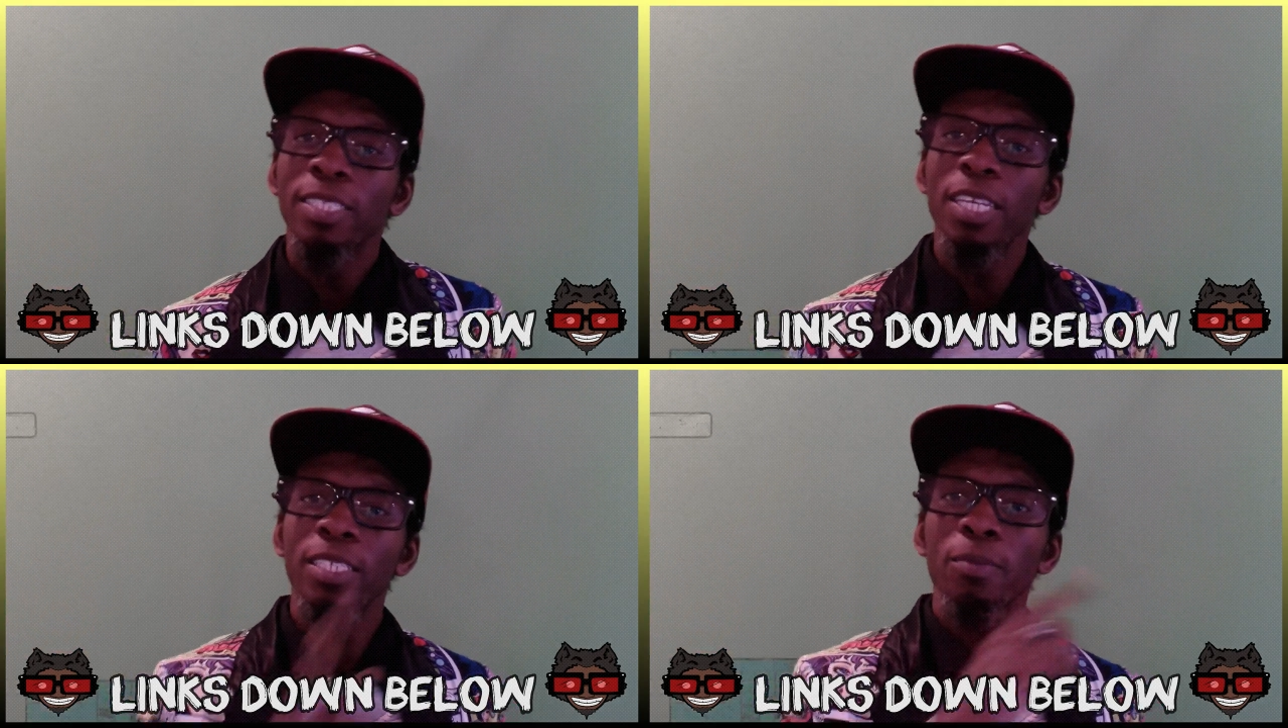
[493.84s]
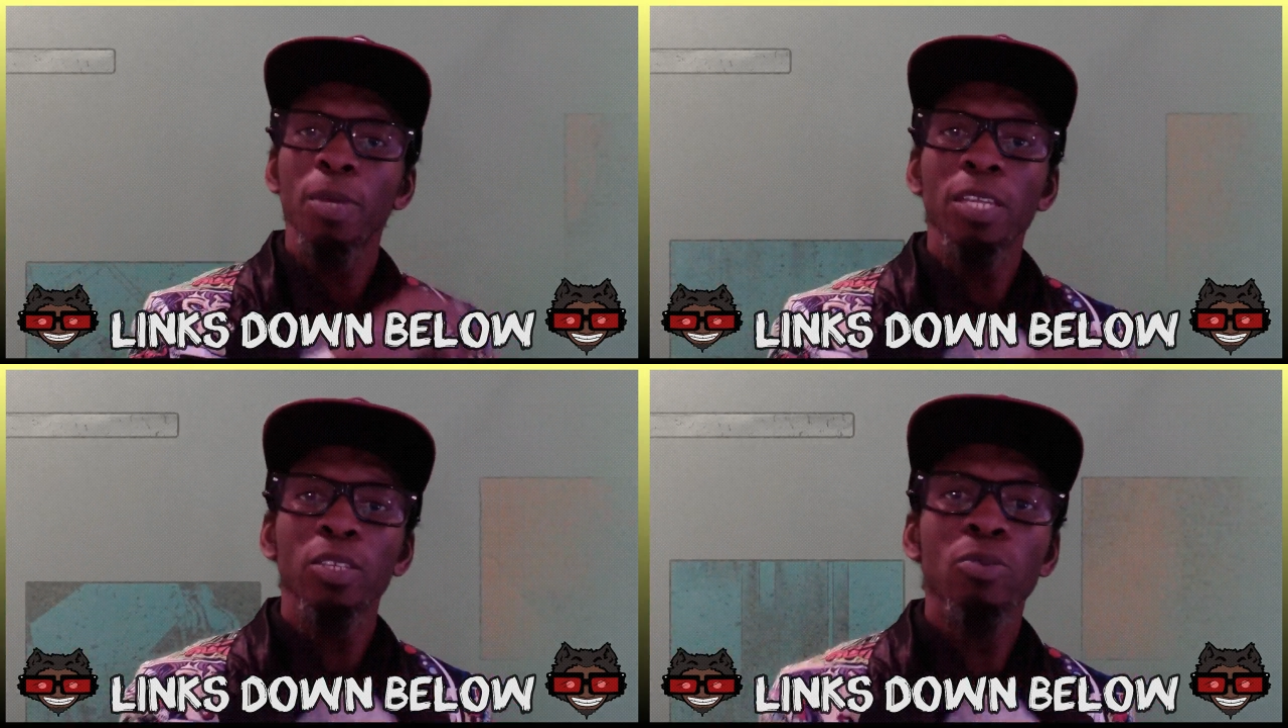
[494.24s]
This has
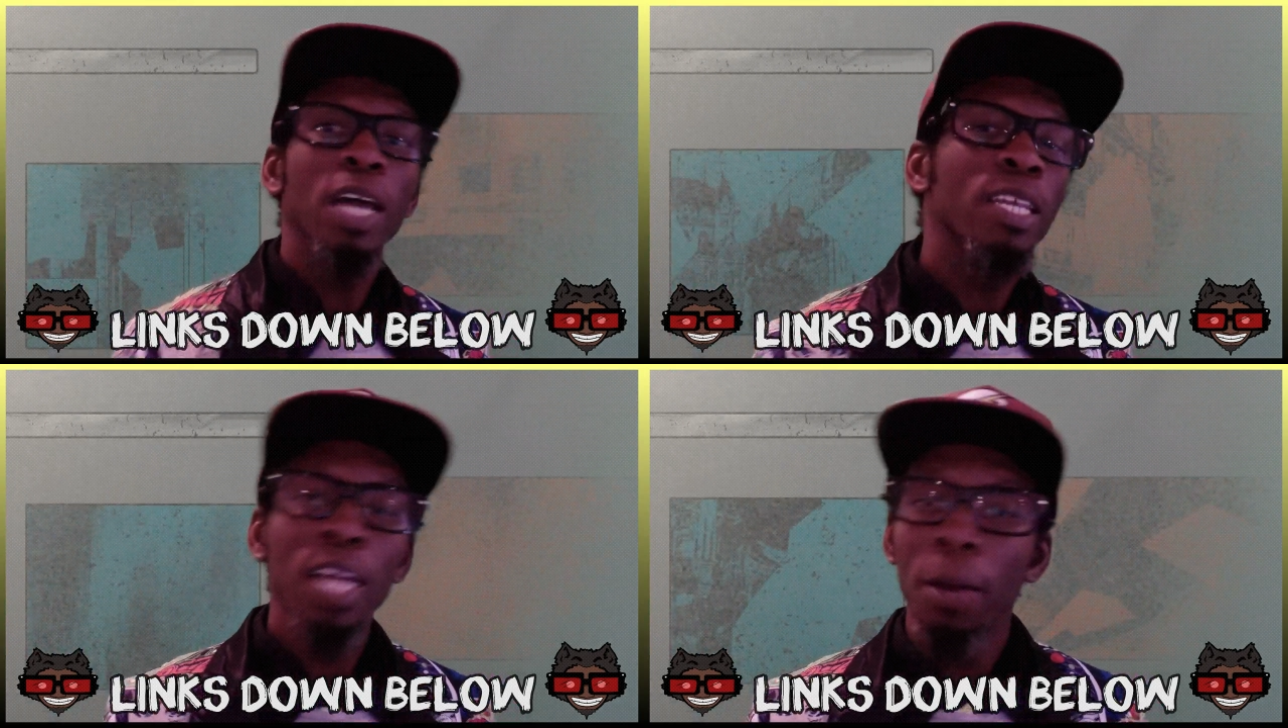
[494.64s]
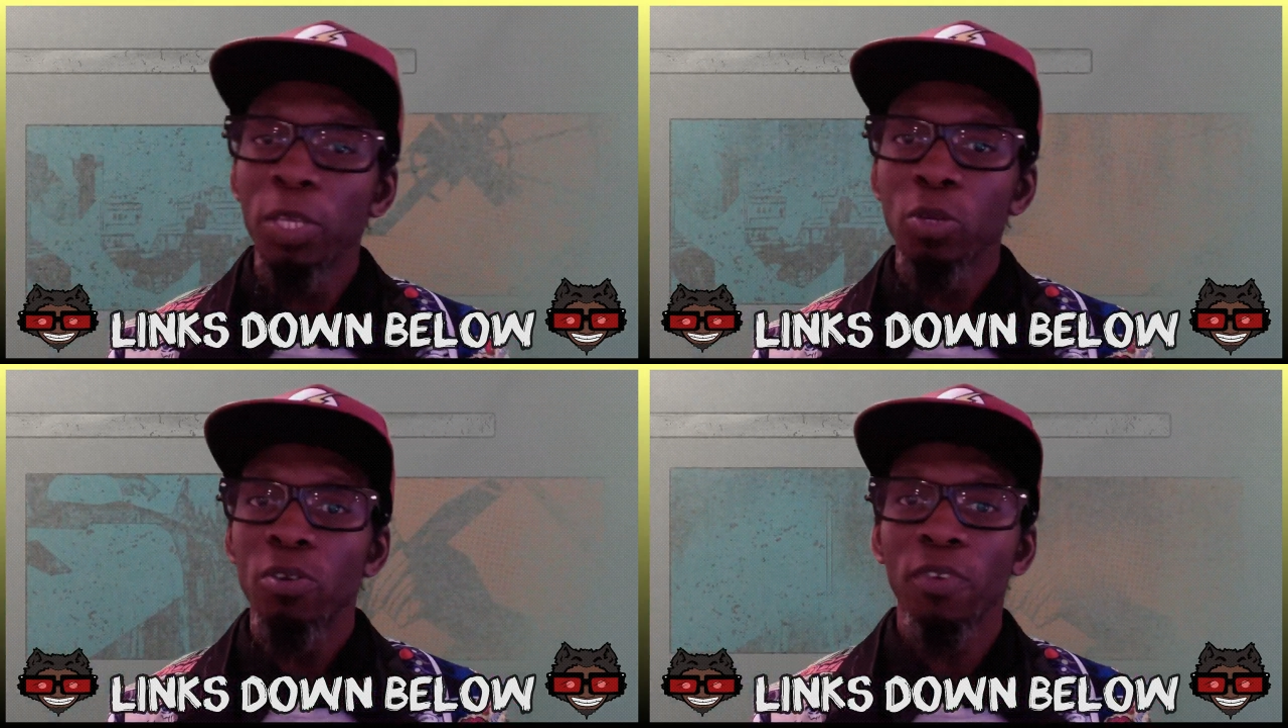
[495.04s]
been United
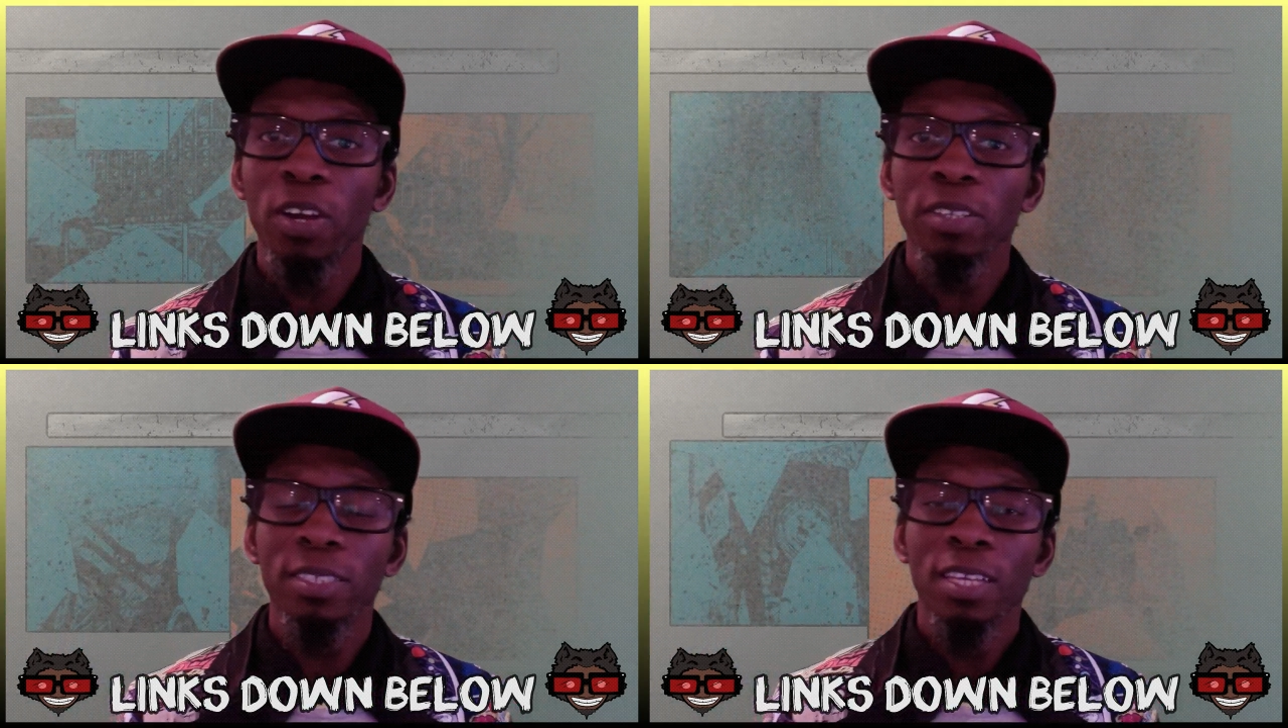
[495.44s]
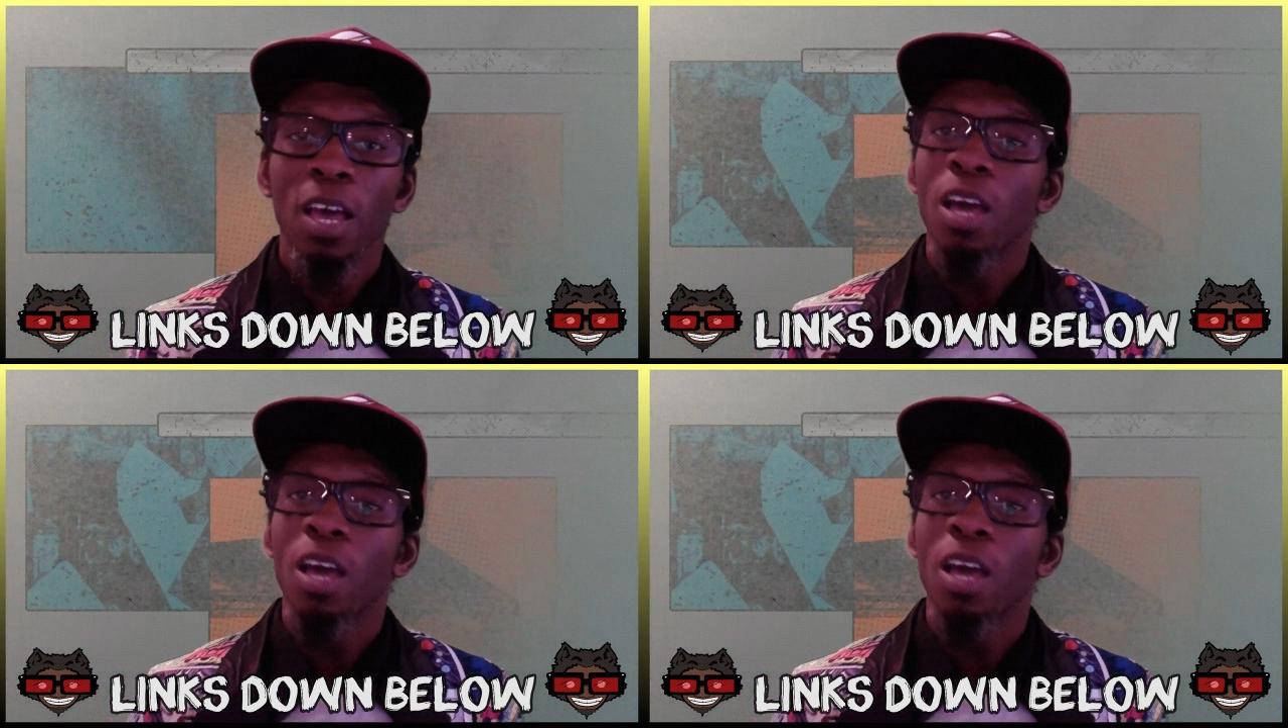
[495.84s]
Comic Universe.